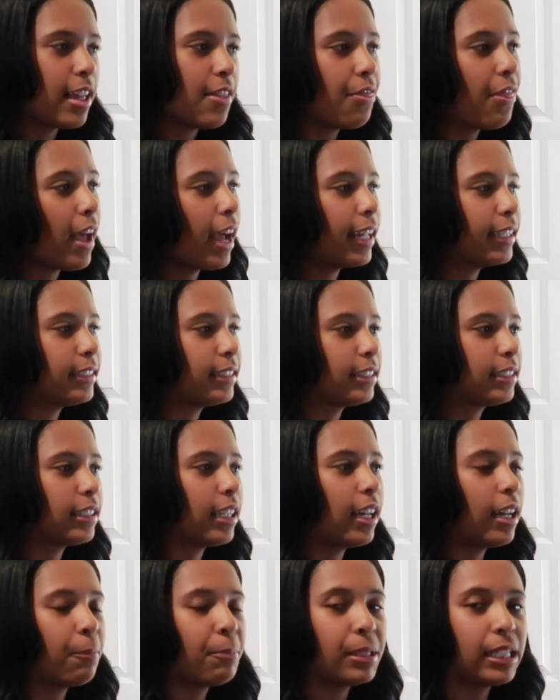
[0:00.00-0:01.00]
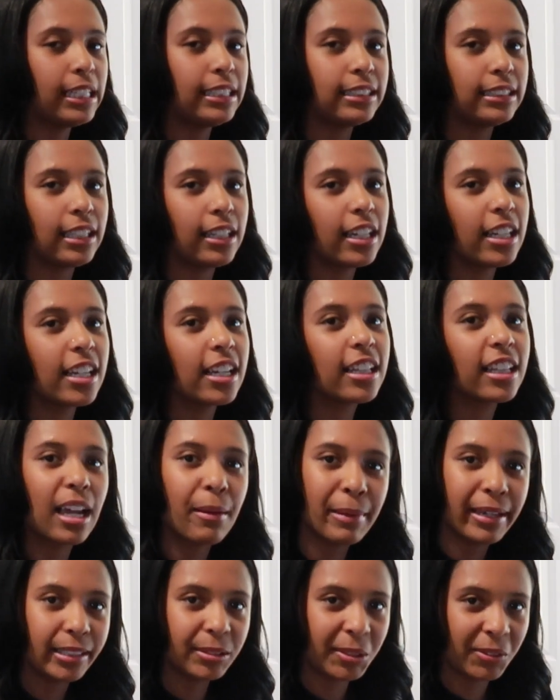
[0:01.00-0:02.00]
that's pleasing, that
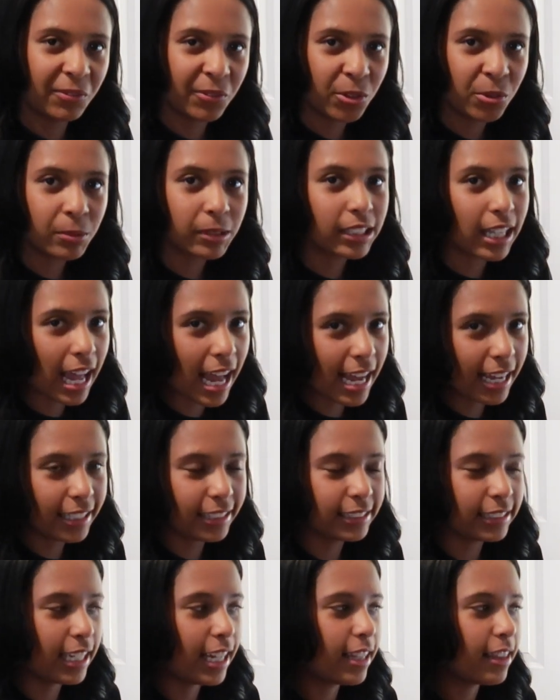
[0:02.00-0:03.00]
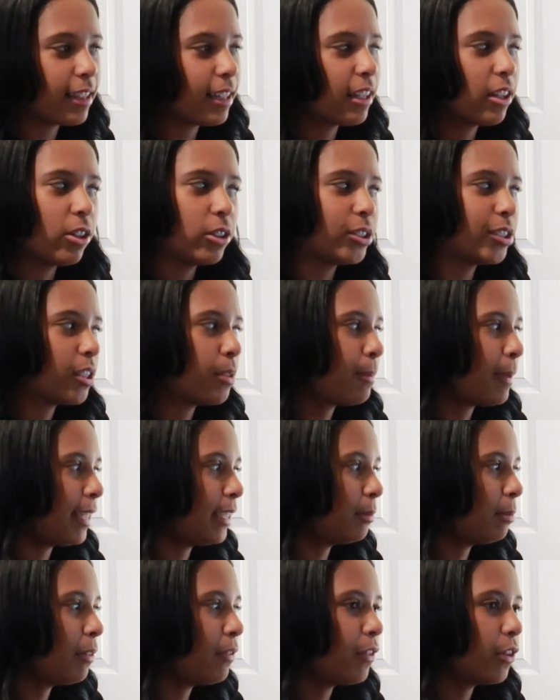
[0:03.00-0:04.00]
makes me feel relaxed, and that also
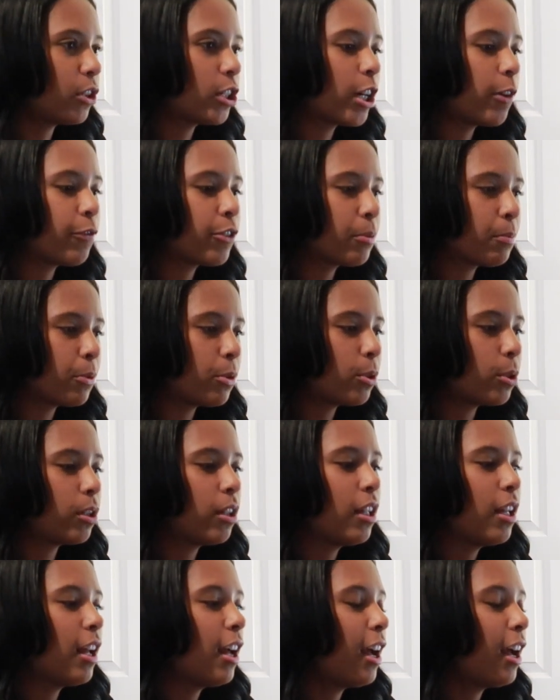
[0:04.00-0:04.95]
makes me feel comfortable.